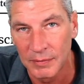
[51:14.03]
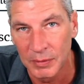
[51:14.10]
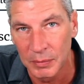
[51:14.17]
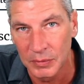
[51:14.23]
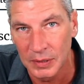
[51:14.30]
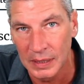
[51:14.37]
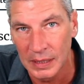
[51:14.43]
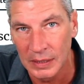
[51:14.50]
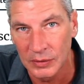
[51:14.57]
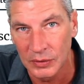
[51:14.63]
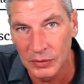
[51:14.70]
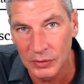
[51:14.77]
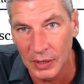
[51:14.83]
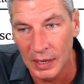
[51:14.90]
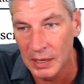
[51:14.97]
from Tia to
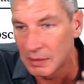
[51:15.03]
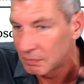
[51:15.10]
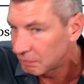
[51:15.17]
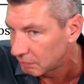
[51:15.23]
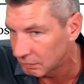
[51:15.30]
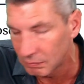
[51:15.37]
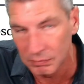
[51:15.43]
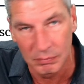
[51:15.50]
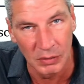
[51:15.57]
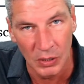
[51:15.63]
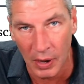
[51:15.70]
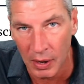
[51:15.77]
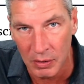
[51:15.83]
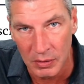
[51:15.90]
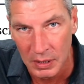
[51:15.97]
say, you
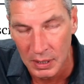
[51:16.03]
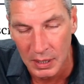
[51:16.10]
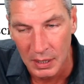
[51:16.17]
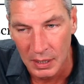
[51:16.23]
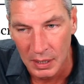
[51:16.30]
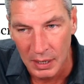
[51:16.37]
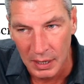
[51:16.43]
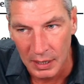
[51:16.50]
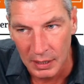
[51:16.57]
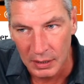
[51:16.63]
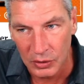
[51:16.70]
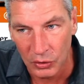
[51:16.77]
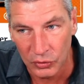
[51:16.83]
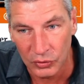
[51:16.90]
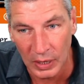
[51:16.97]
know,
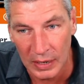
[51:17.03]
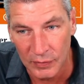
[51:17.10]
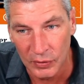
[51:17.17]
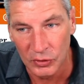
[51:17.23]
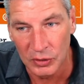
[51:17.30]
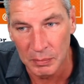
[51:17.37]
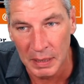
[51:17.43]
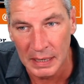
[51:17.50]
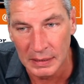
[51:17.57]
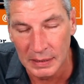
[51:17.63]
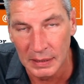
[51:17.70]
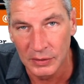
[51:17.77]
you're safer to make the